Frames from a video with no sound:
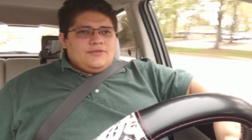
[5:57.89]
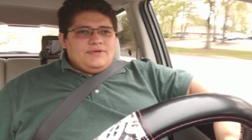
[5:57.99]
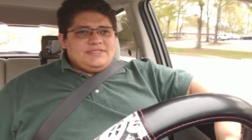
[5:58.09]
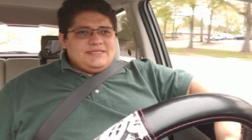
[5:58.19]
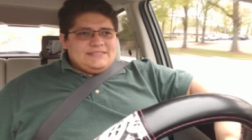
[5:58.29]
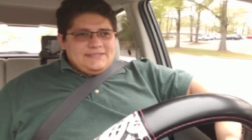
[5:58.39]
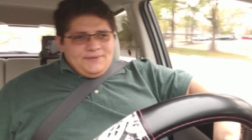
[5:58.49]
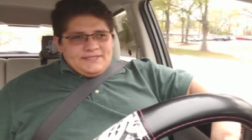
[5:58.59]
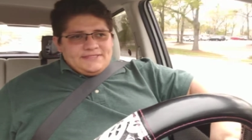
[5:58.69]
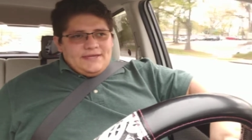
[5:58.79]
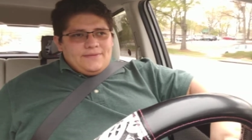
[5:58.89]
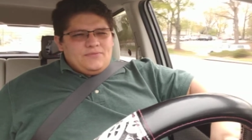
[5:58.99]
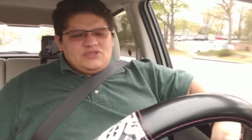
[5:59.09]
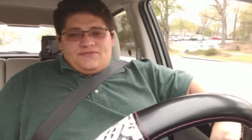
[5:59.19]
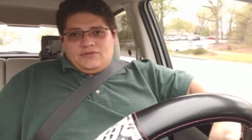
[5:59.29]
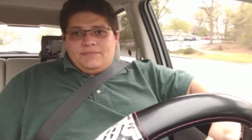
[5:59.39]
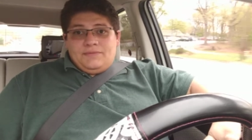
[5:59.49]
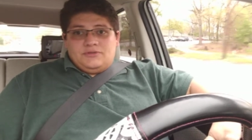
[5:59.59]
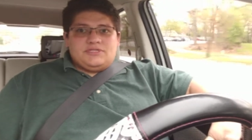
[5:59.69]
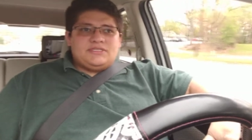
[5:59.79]
3 slices of pizza, which for some
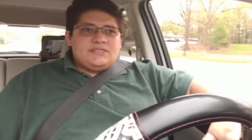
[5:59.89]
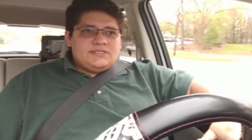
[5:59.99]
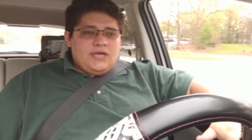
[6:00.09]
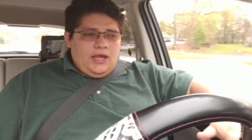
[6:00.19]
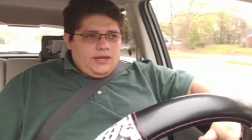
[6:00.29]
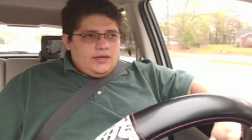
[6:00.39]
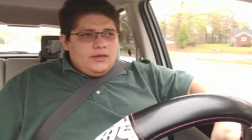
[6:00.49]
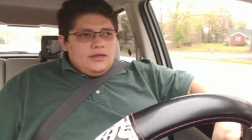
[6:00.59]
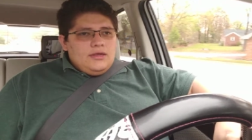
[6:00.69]
people is a ton.